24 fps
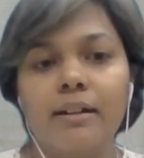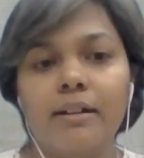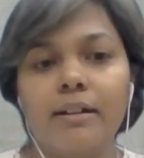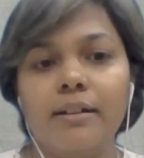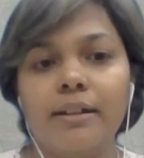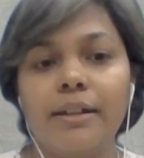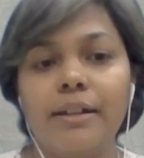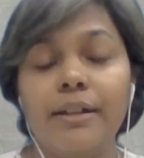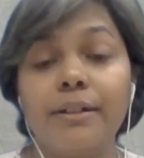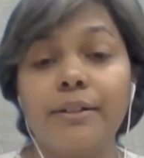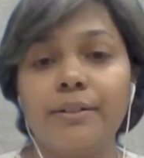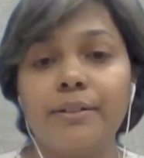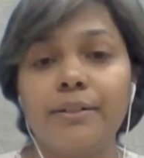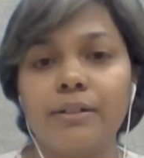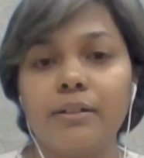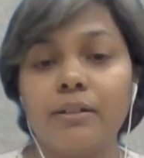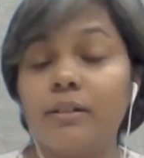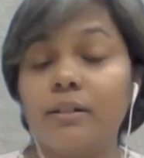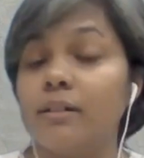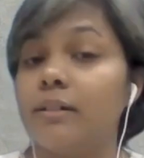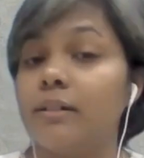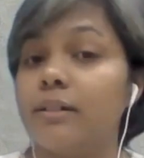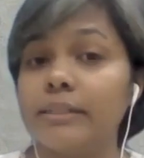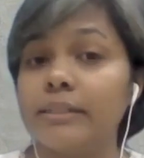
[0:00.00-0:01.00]
hear
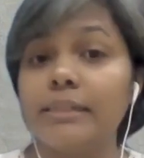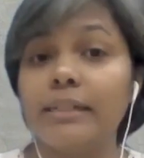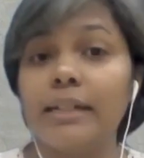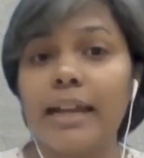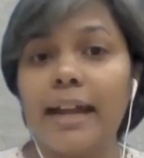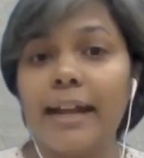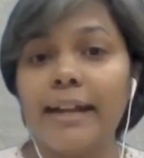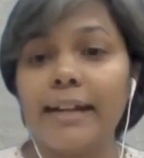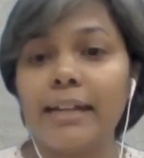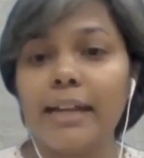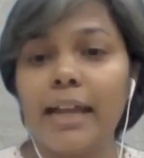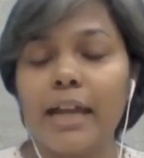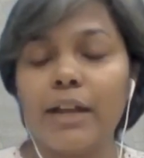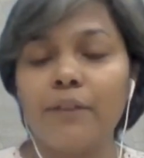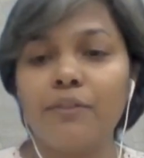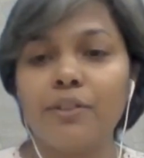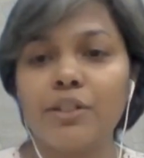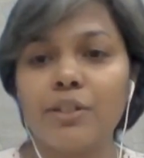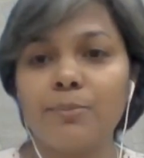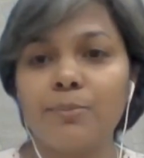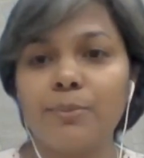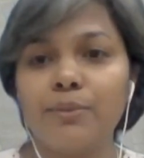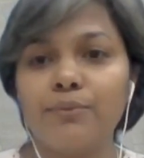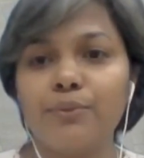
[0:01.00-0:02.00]
or heard light
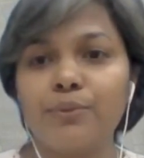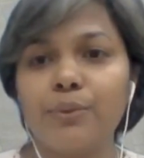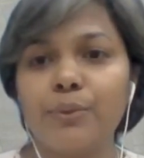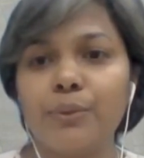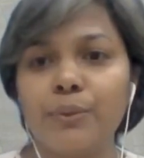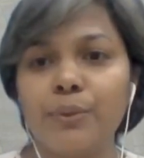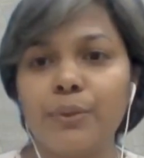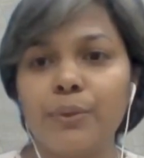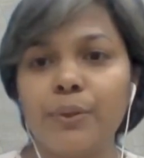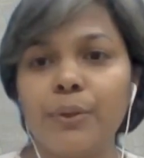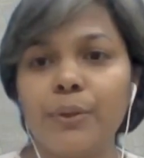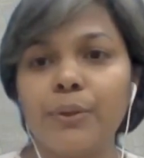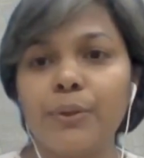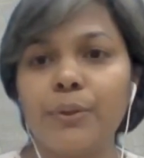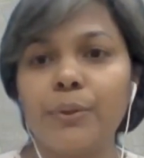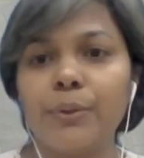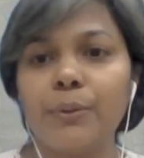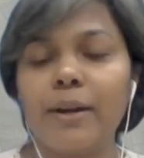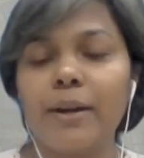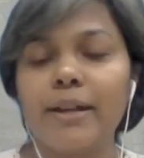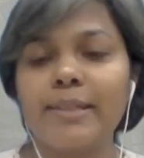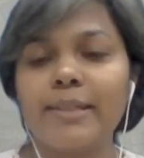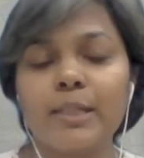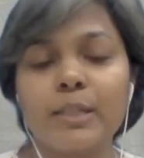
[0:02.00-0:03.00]
language before or who
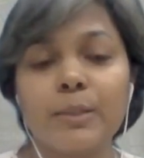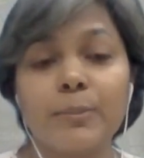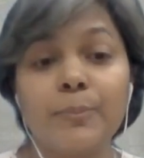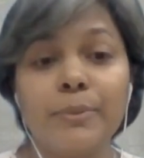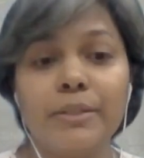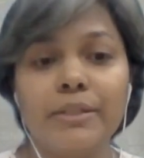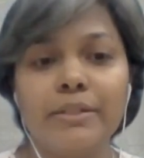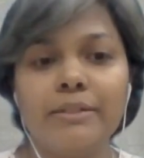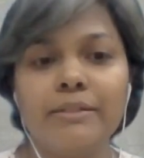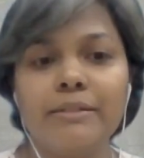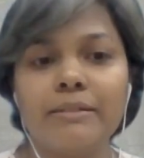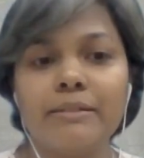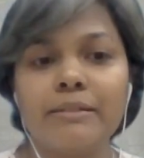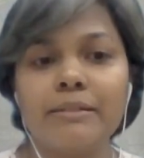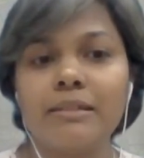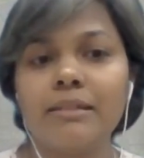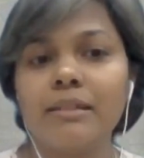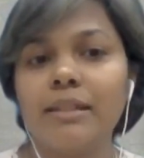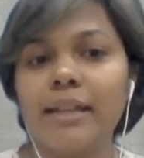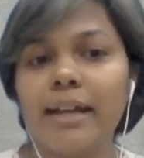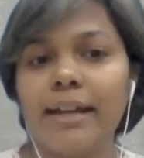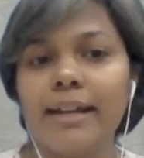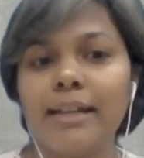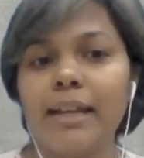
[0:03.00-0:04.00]
has experienced
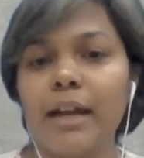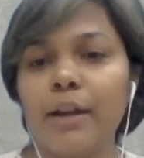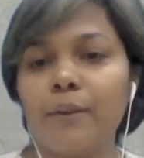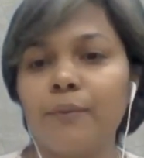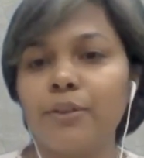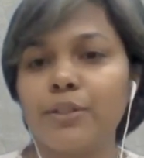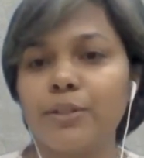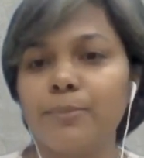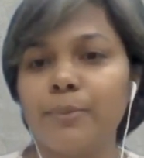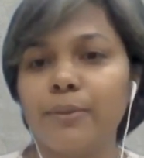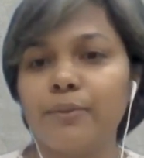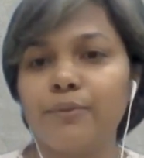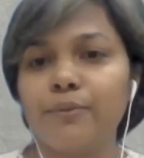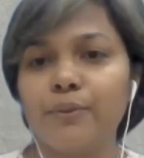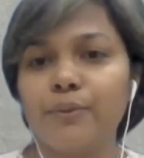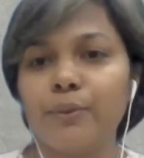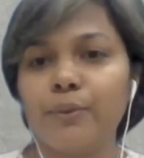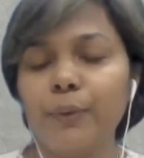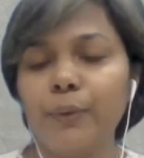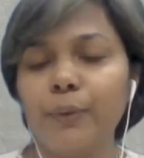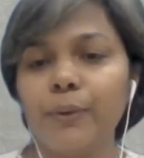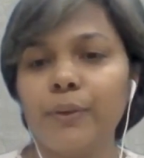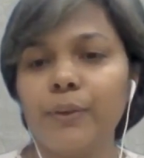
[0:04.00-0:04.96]
light language before?